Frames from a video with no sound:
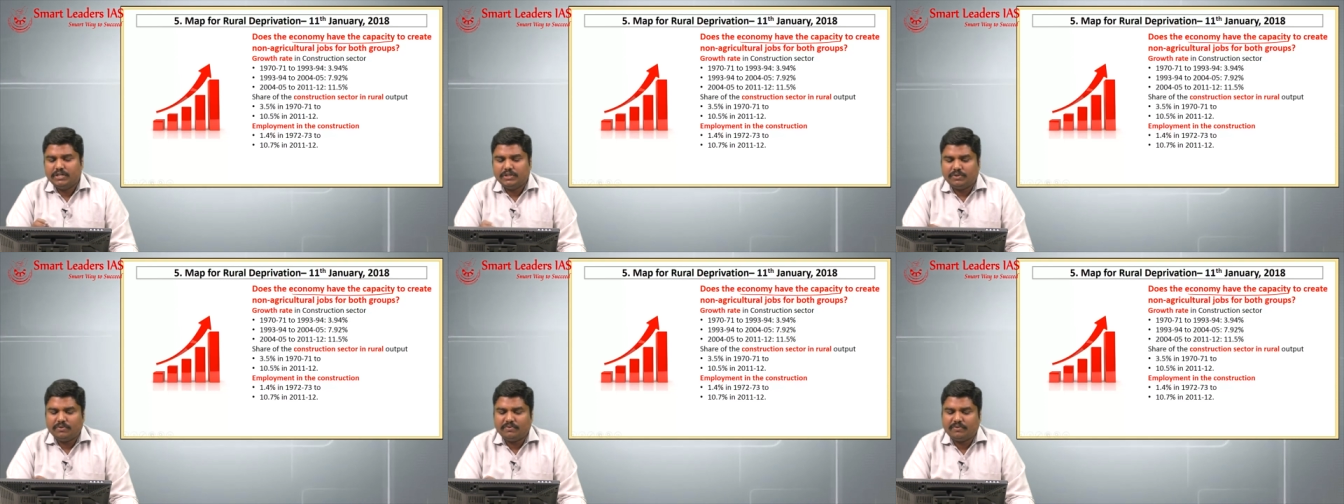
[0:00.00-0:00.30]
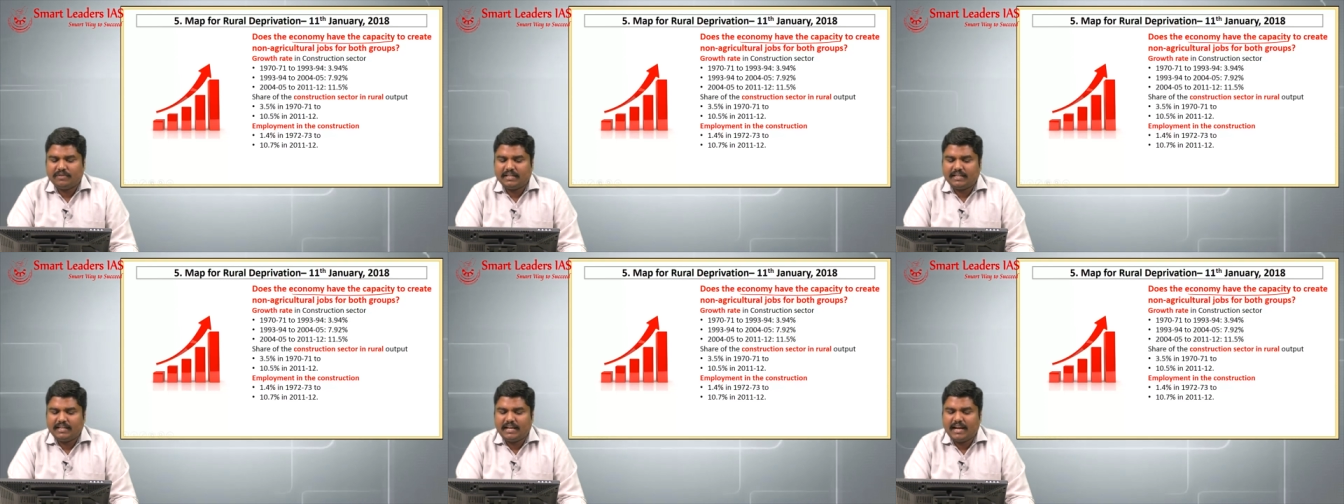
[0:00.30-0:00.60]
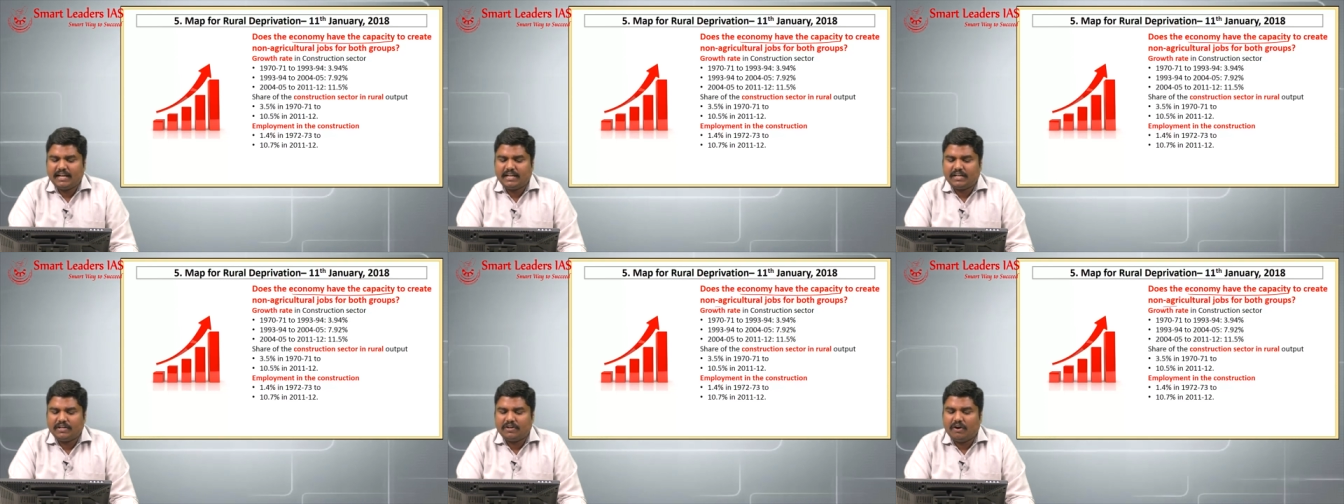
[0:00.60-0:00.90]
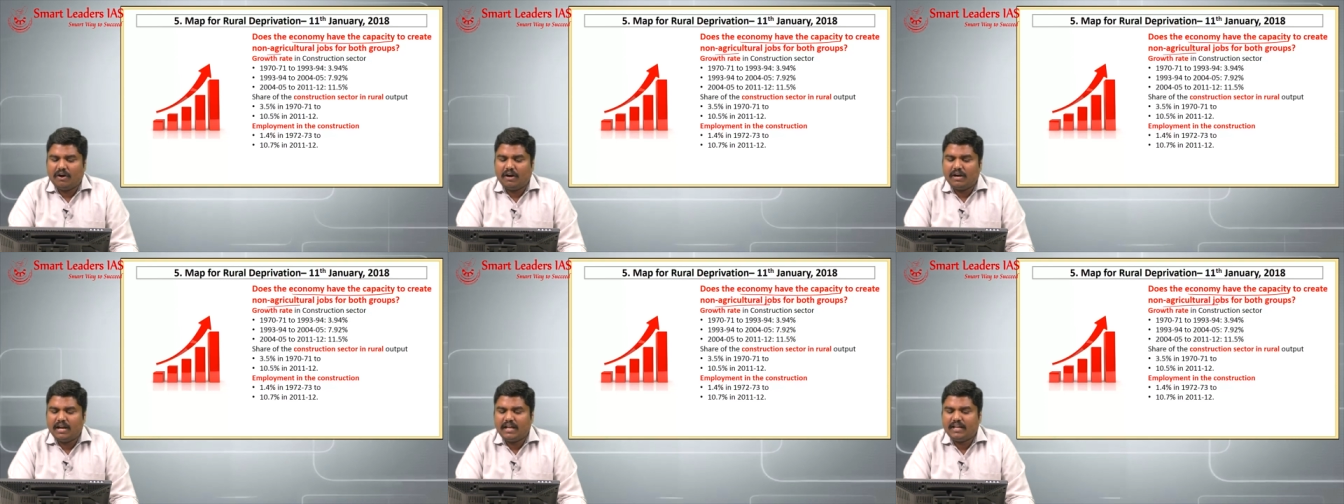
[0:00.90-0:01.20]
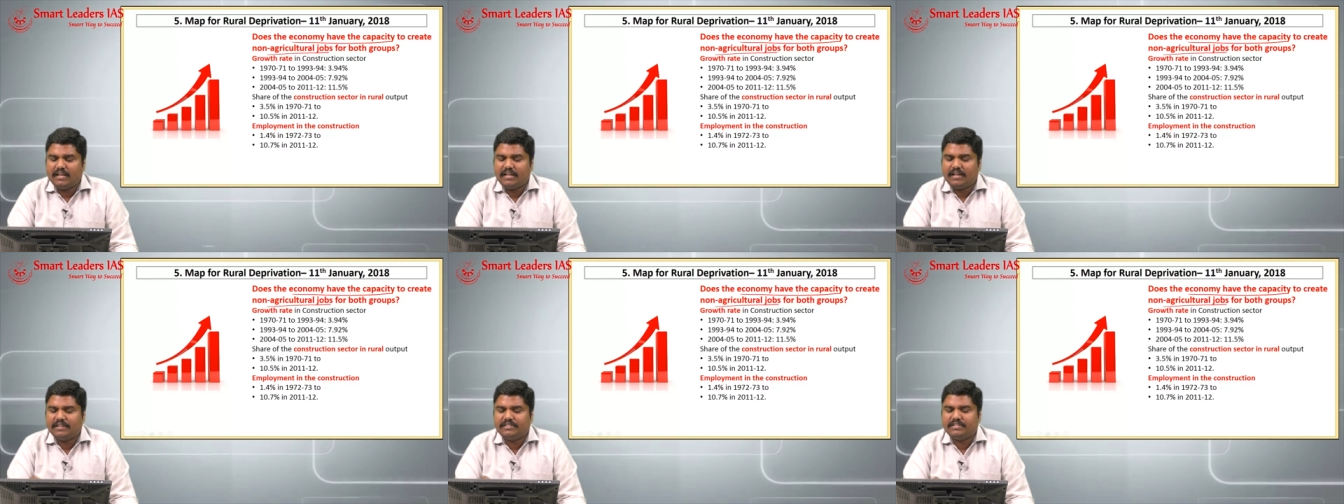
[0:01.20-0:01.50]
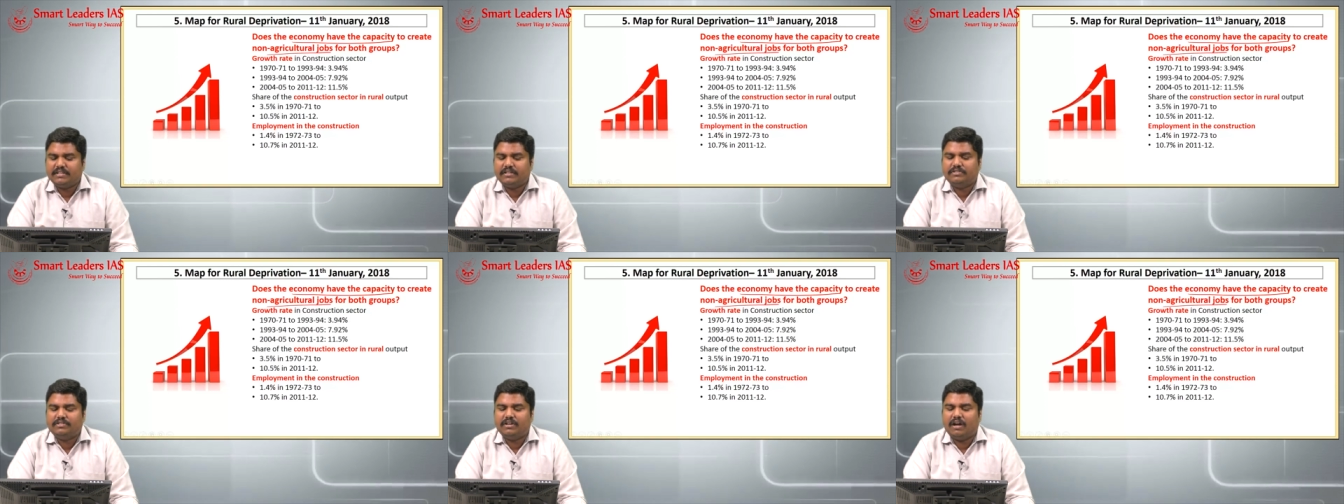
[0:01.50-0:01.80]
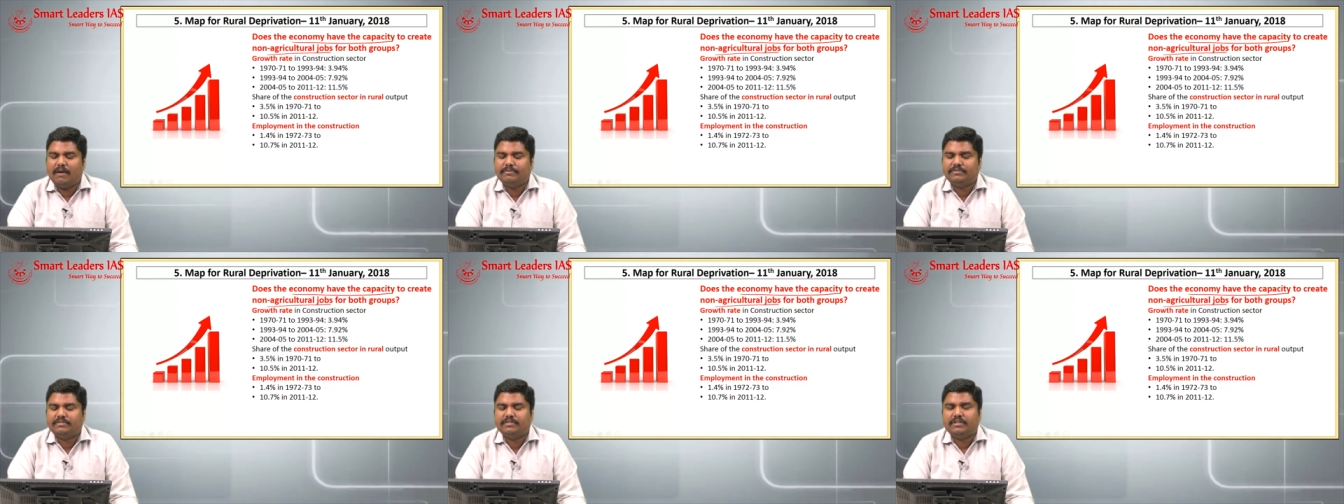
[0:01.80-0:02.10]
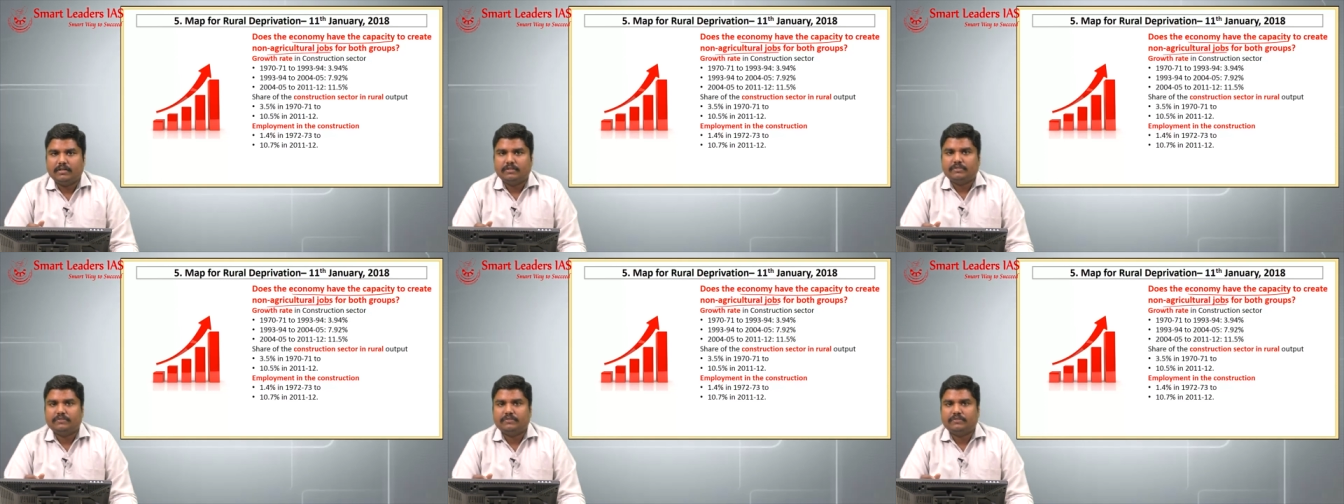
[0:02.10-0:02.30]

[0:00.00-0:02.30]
to create non-agricultural jobs